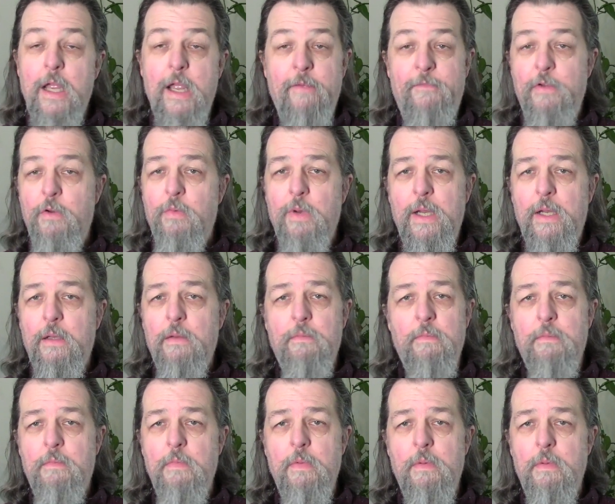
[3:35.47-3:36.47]
If you read
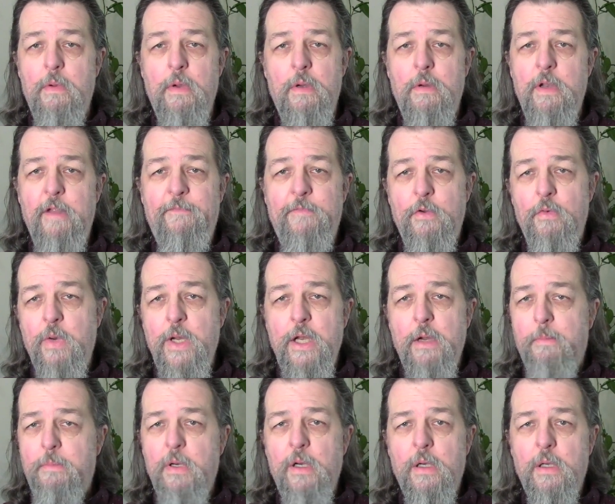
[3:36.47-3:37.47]
if you read a
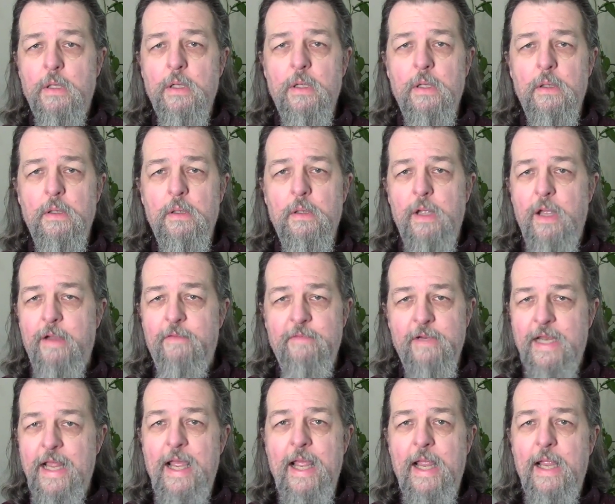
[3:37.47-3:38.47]
book every
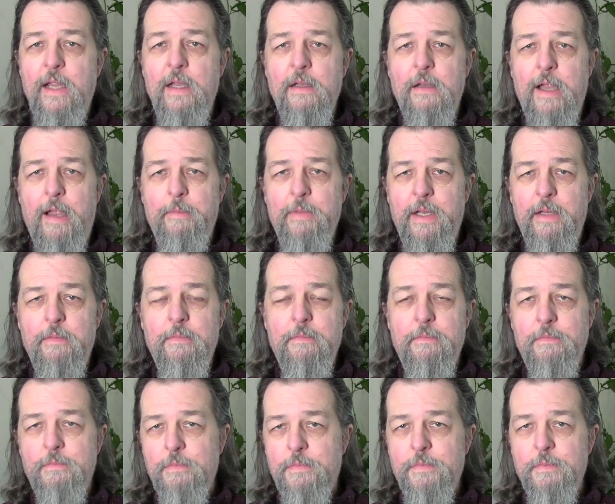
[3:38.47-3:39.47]
day, I mean
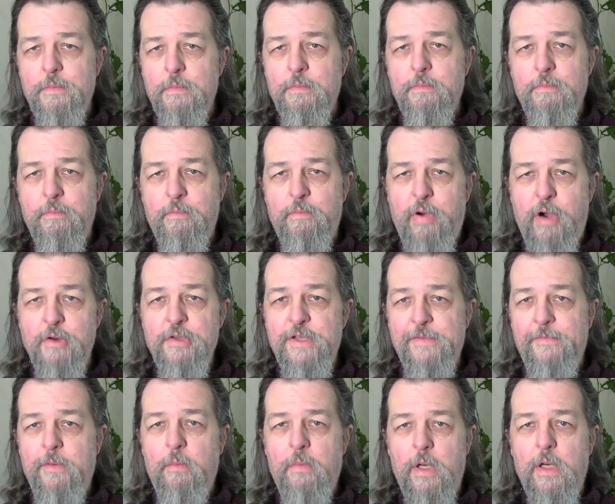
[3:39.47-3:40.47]
parts
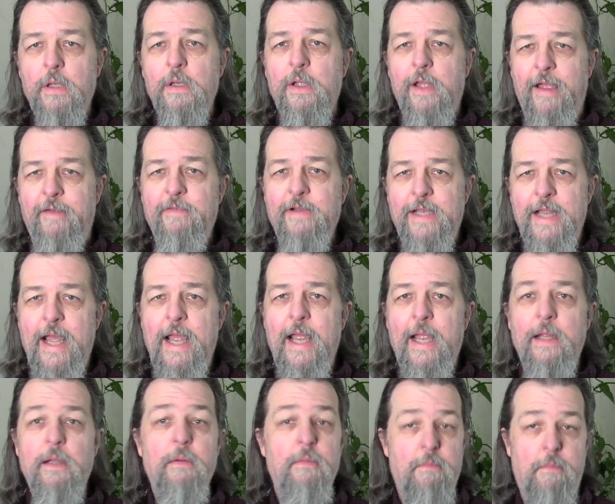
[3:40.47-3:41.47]
of a book every
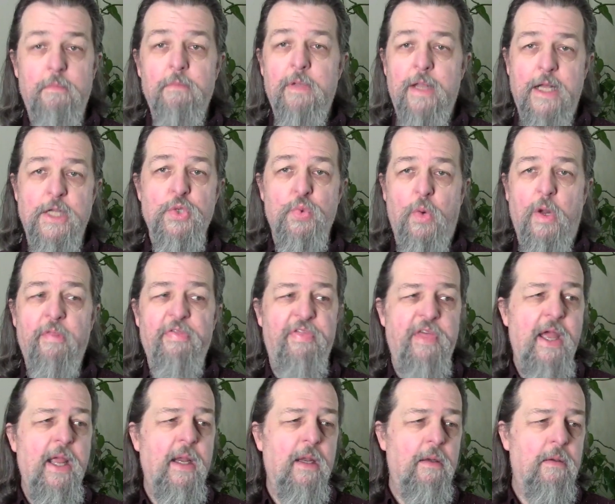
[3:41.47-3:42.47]
day, that's one
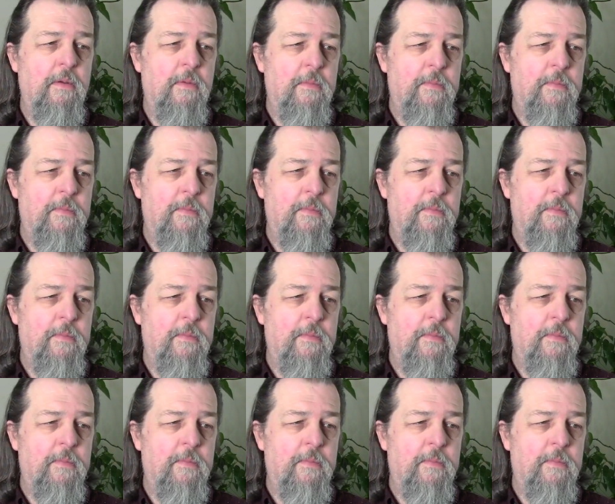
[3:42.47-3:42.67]
thing.